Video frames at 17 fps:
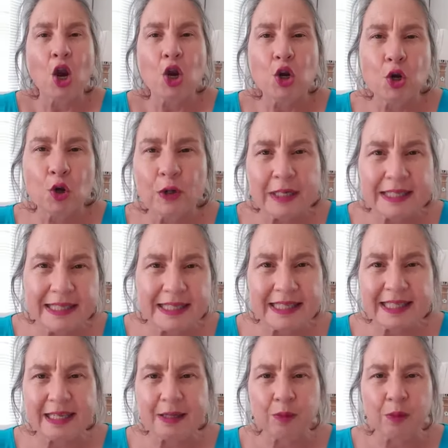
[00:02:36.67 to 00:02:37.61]
Look and
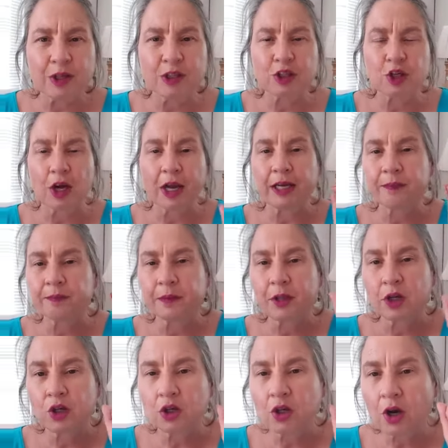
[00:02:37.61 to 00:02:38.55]
see what's going.
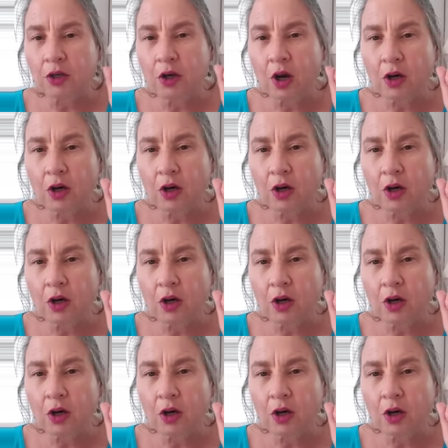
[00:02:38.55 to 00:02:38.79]
Knock,